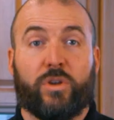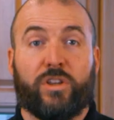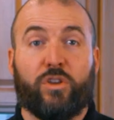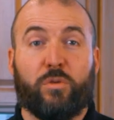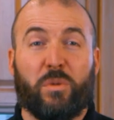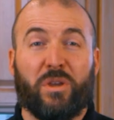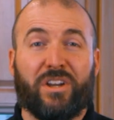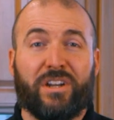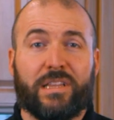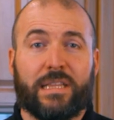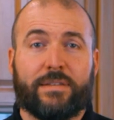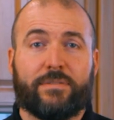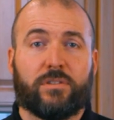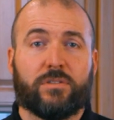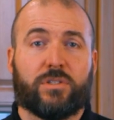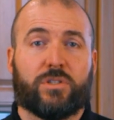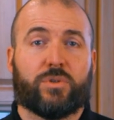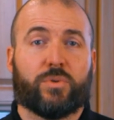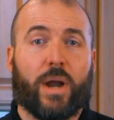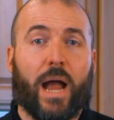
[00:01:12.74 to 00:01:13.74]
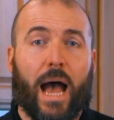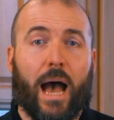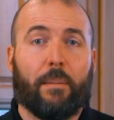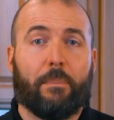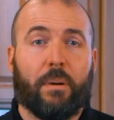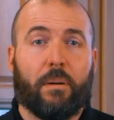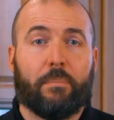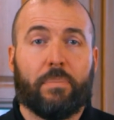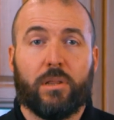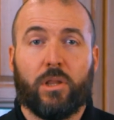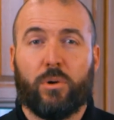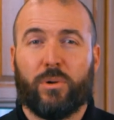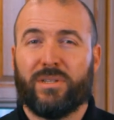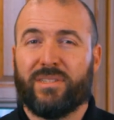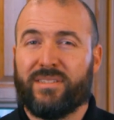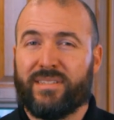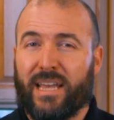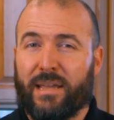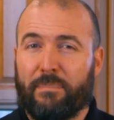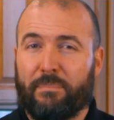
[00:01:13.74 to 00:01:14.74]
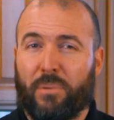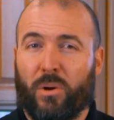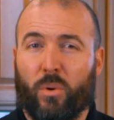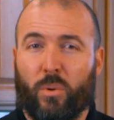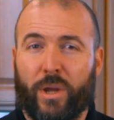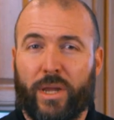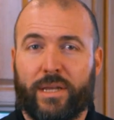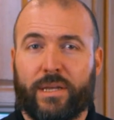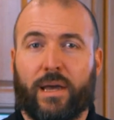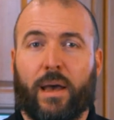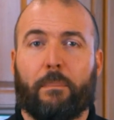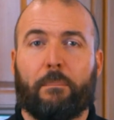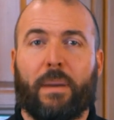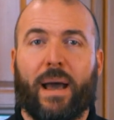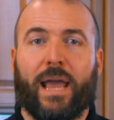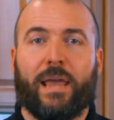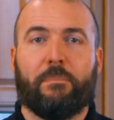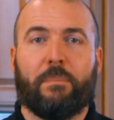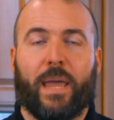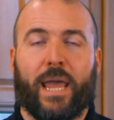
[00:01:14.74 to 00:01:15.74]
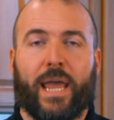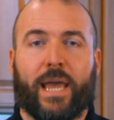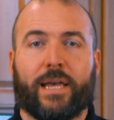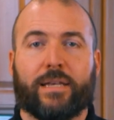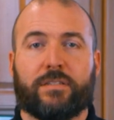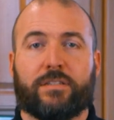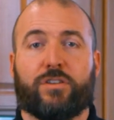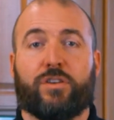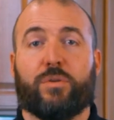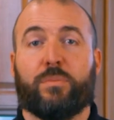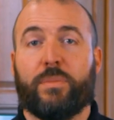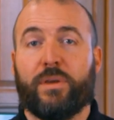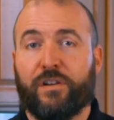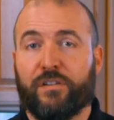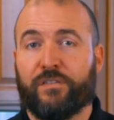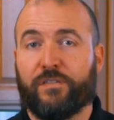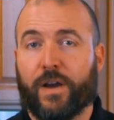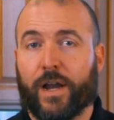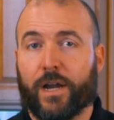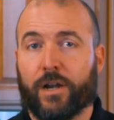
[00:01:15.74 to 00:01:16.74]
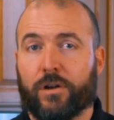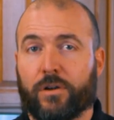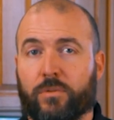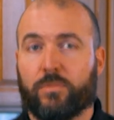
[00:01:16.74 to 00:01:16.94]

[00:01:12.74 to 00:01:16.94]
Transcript: When humidity levels drop below a set point, a bypass humidifier